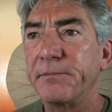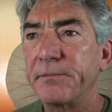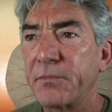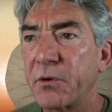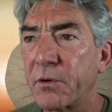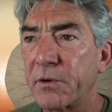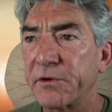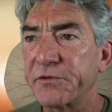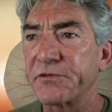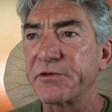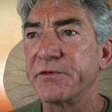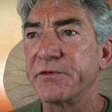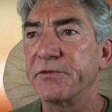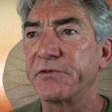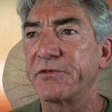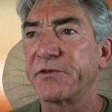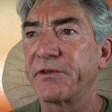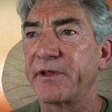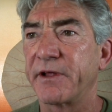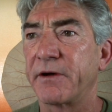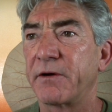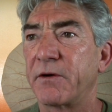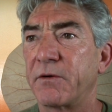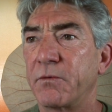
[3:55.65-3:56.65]
portions
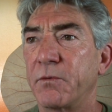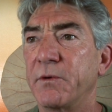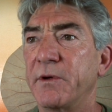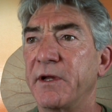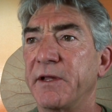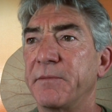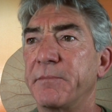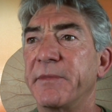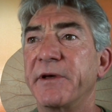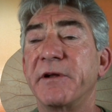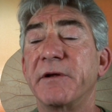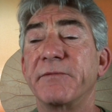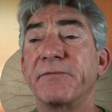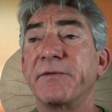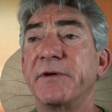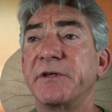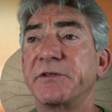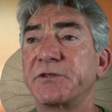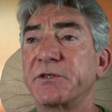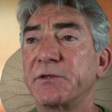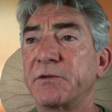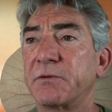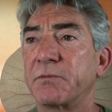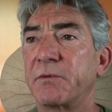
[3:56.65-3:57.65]
that are really
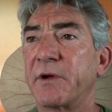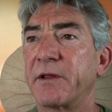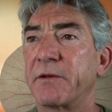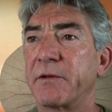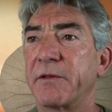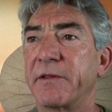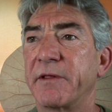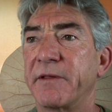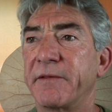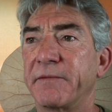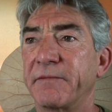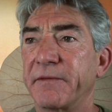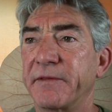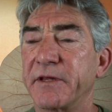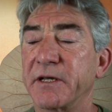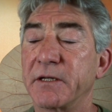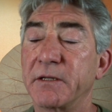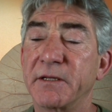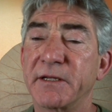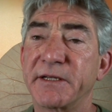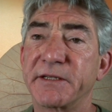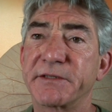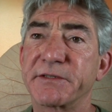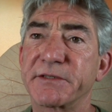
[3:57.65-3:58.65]
beneficial rather than the
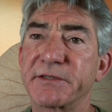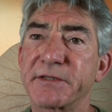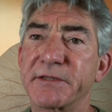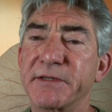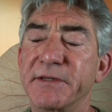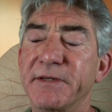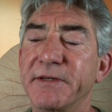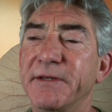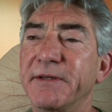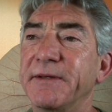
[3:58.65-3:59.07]
glitz.